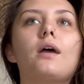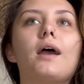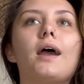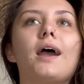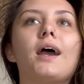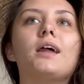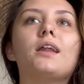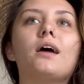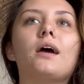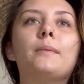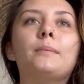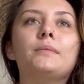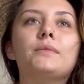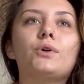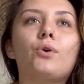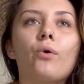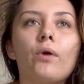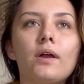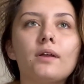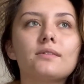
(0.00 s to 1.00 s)
and I'm
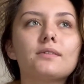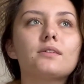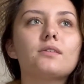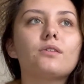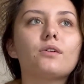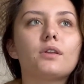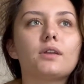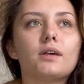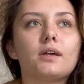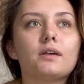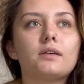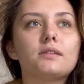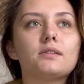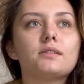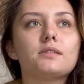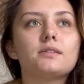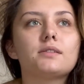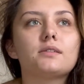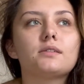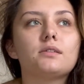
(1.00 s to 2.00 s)
going to do
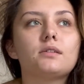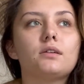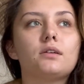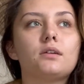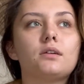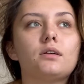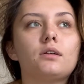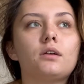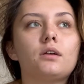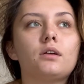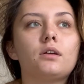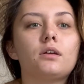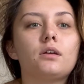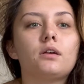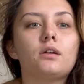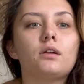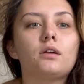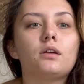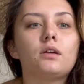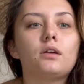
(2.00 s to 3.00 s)
this
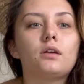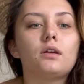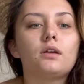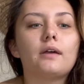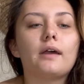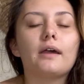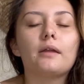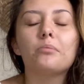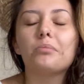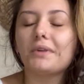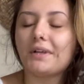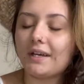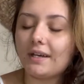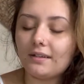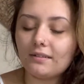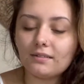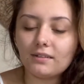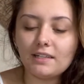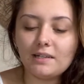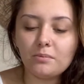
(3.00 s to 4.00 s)
and
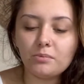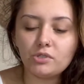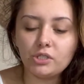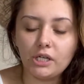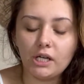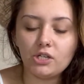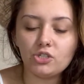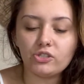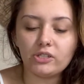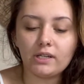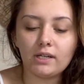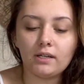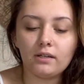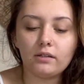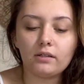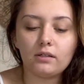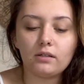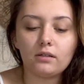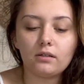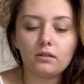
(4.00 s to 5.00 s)
plans keep
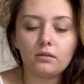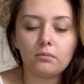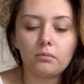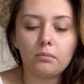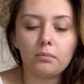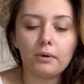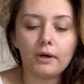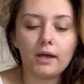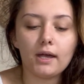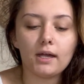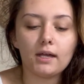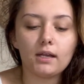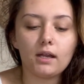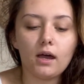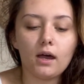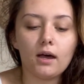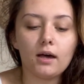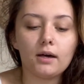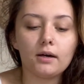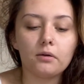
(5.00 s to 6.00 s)
changing but
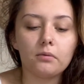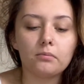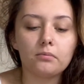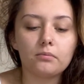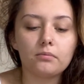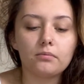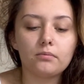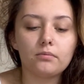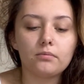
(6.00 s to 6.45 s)
um,